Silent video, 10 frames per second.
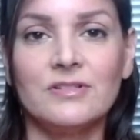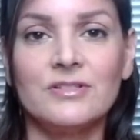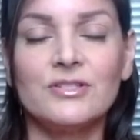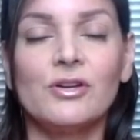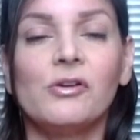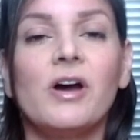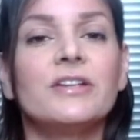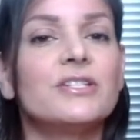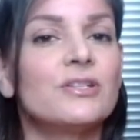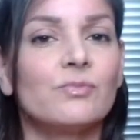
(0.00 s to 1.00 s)
So I
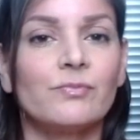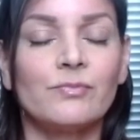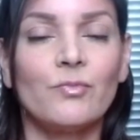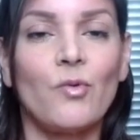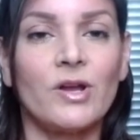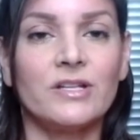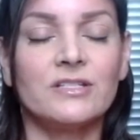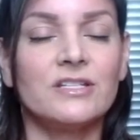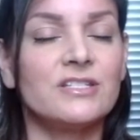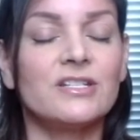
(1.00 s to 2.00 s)
just wanted
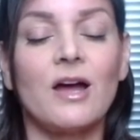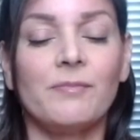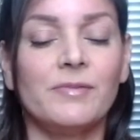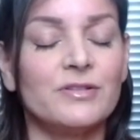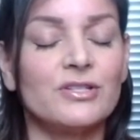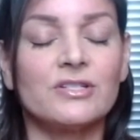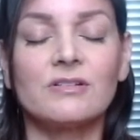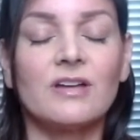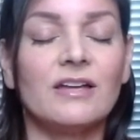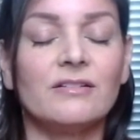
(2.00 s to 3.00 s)
to stop and
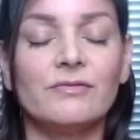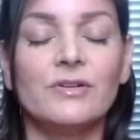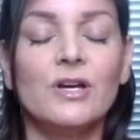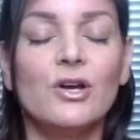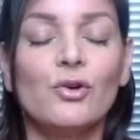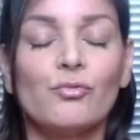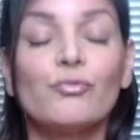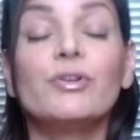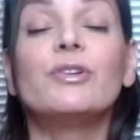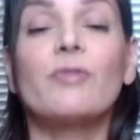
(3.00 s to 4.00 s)
just kind of
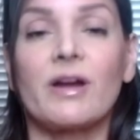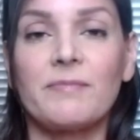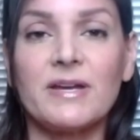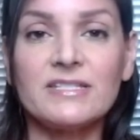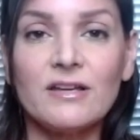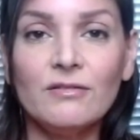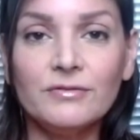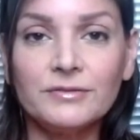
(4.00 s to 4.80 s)
redirect myself.